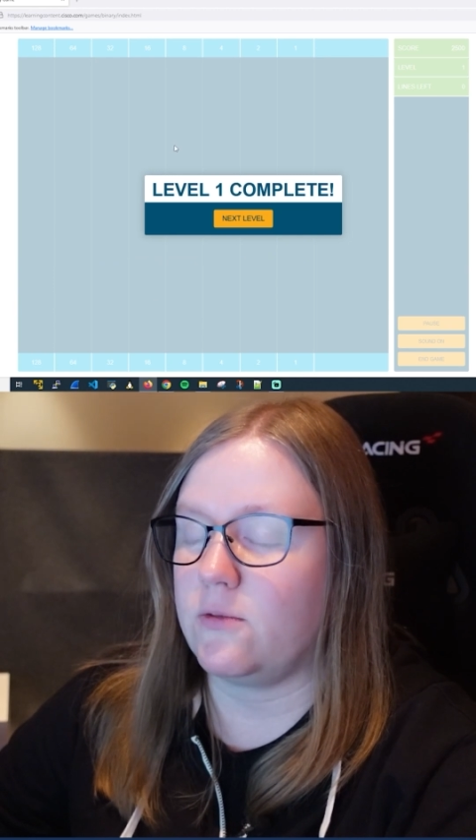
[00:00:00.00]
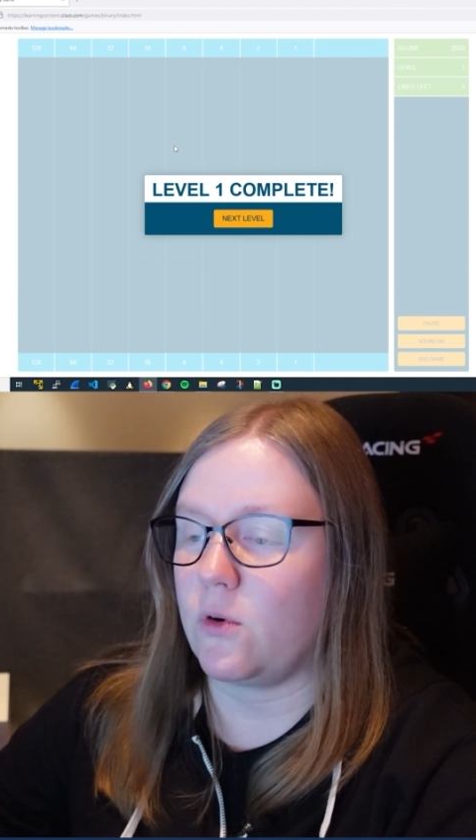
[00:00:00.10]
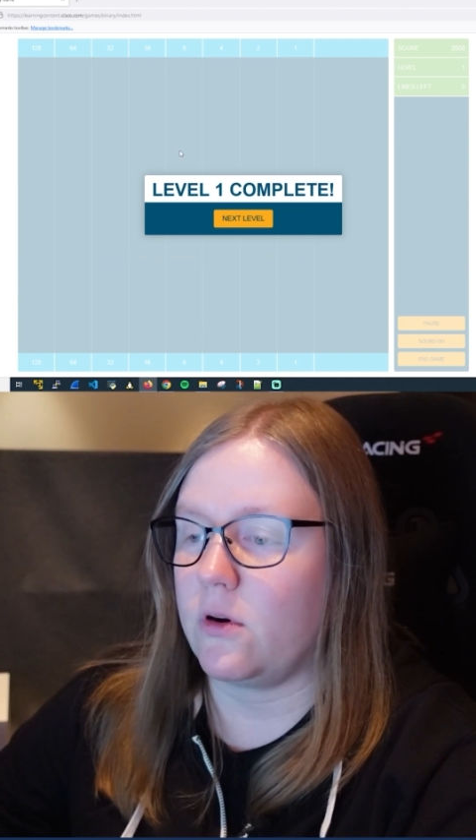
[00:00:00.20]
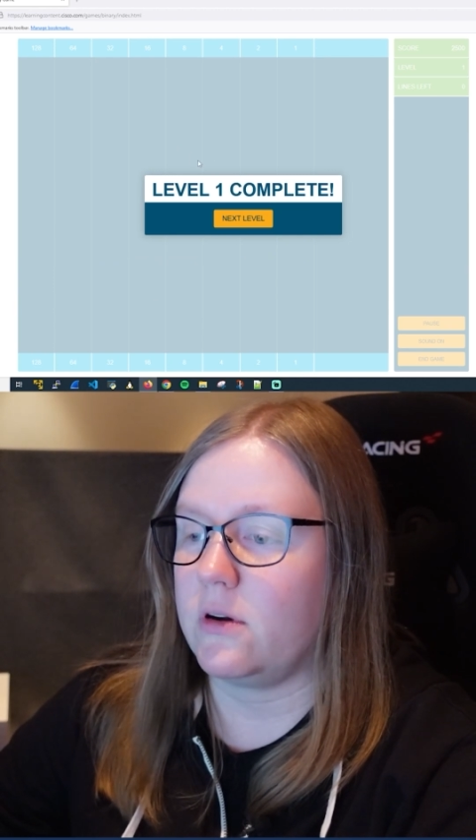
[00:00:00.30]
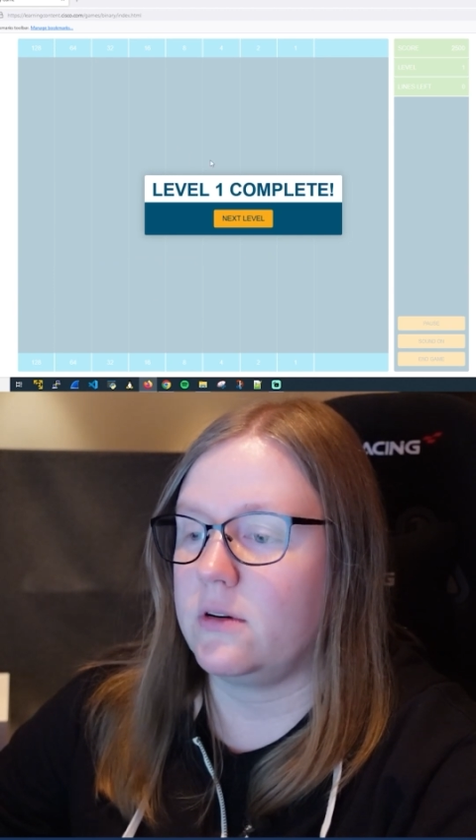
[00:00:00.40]

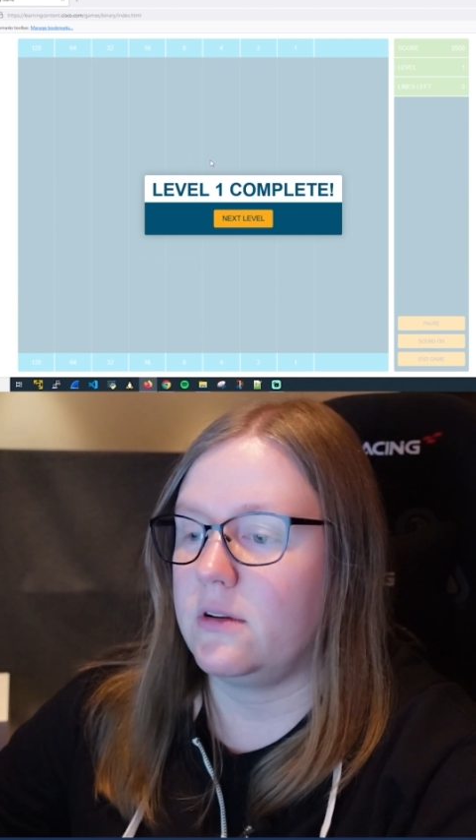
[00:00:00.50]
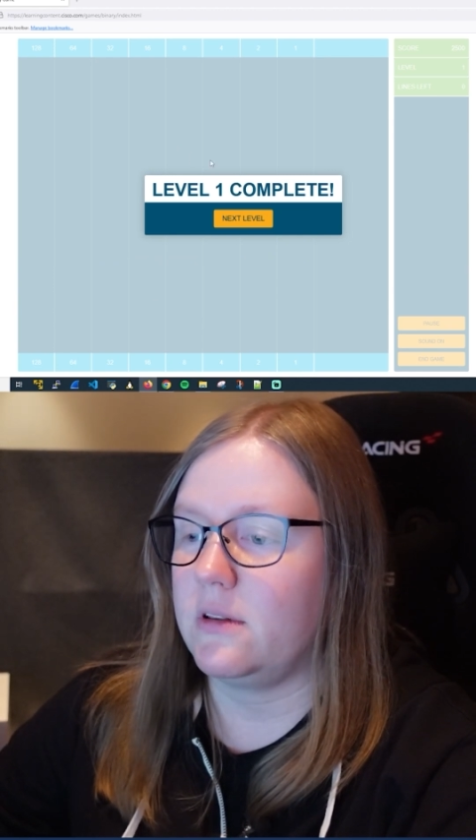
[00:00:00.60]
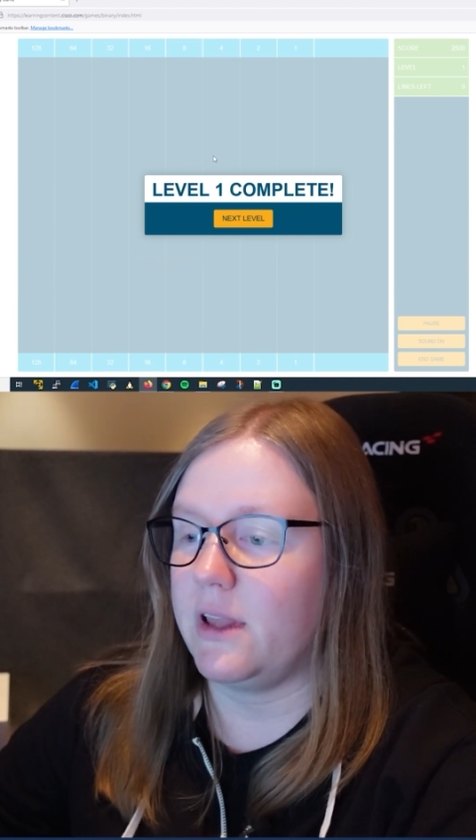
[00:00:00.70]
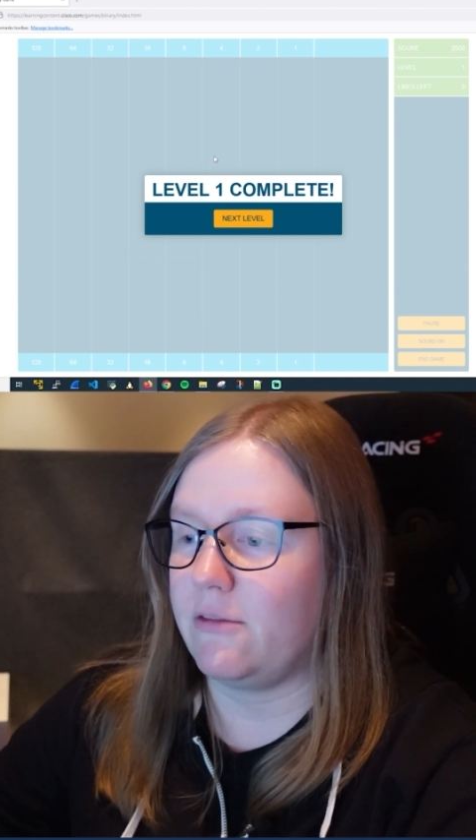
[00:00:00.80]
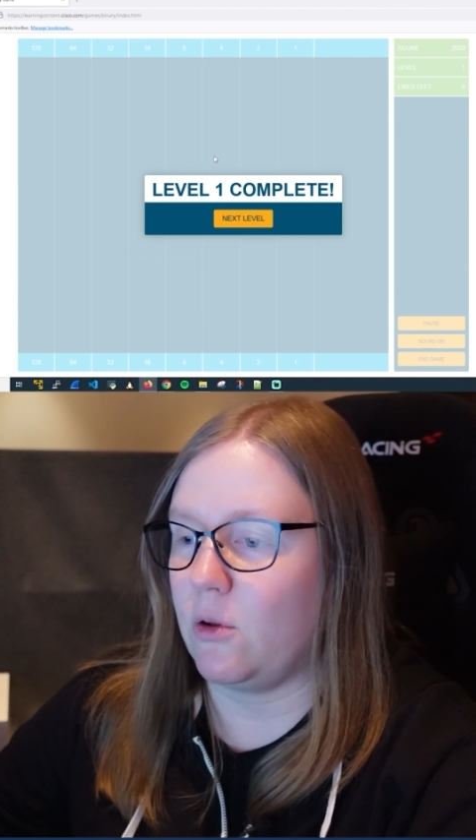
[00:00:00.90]
for
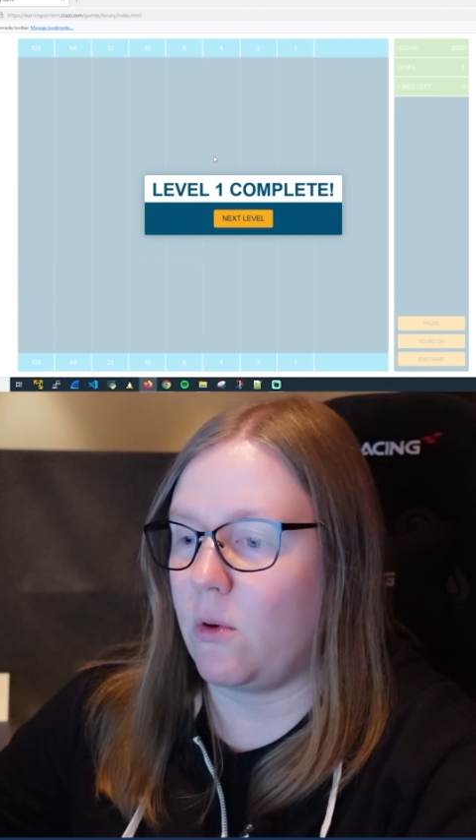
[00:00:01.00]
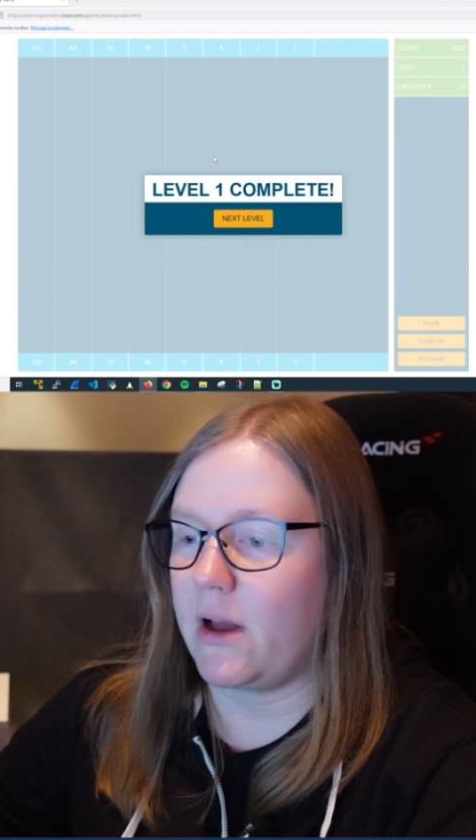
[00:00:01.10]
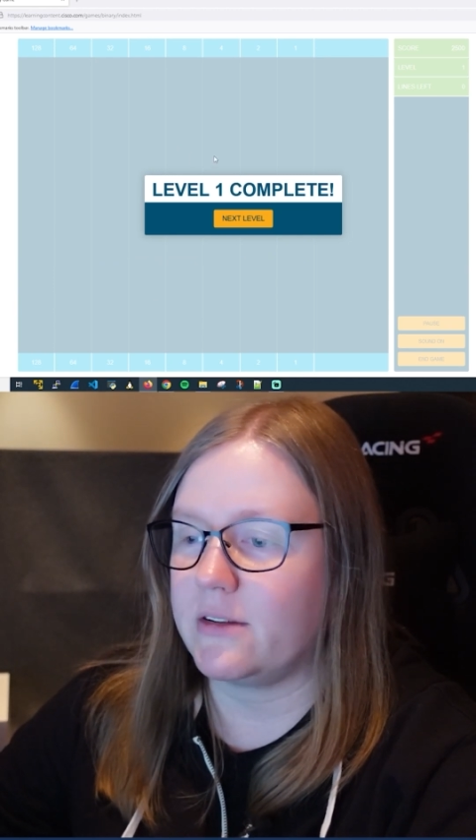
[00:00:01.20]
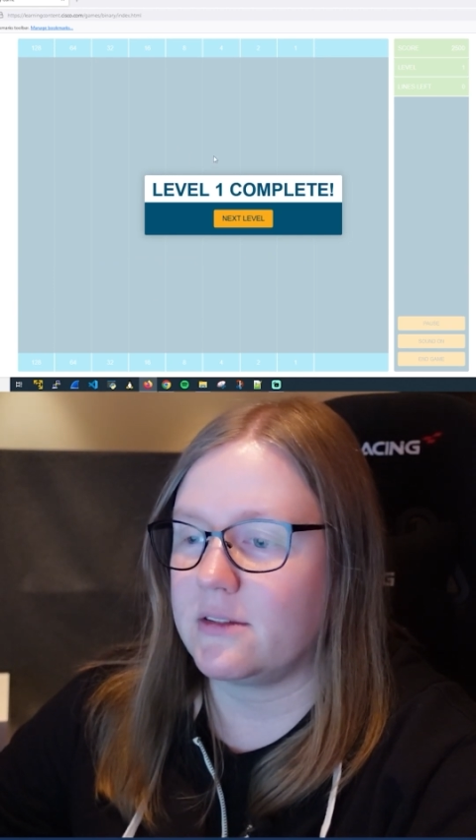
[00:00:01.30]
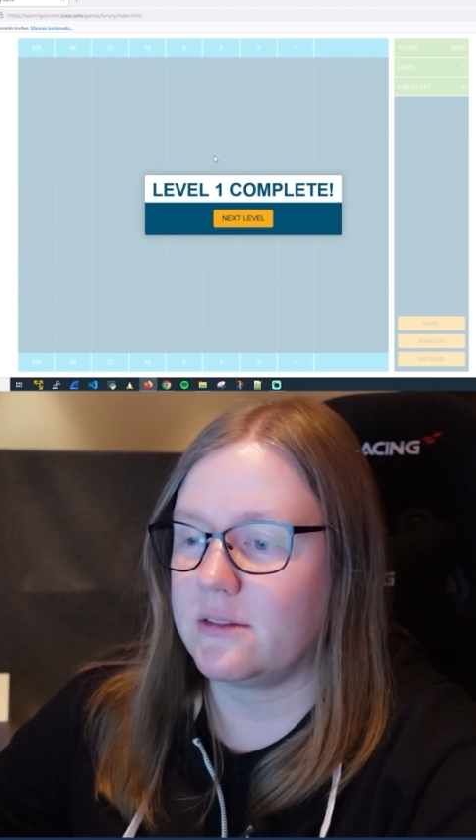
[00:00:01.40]
level
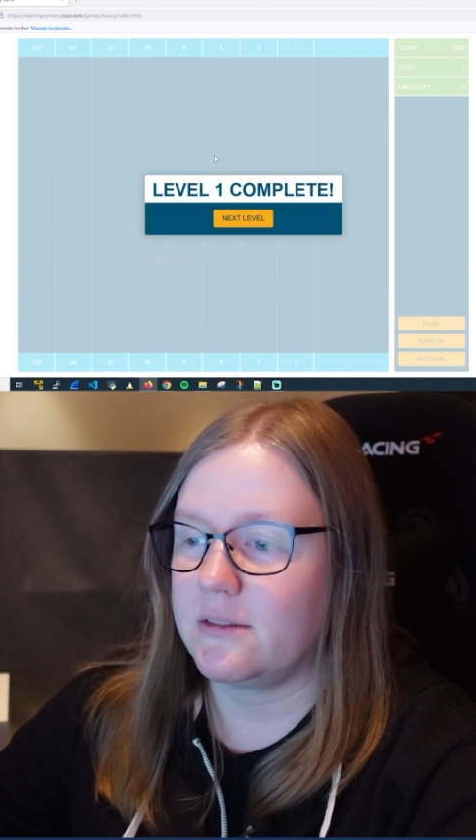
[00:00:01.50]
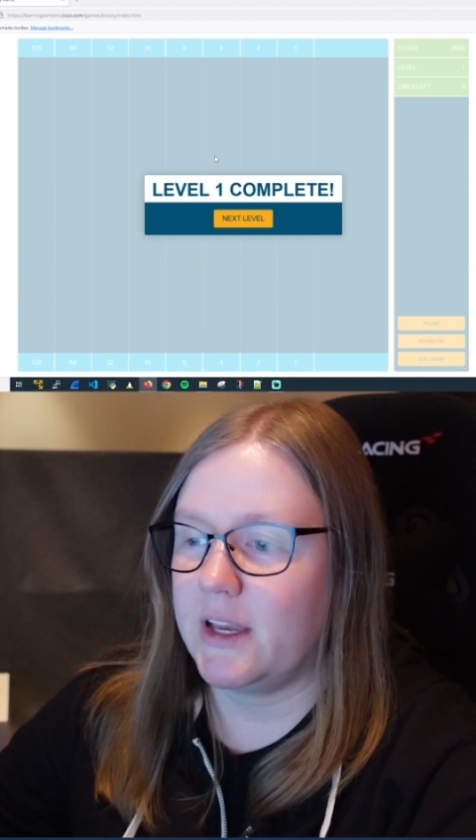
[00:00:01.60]
1.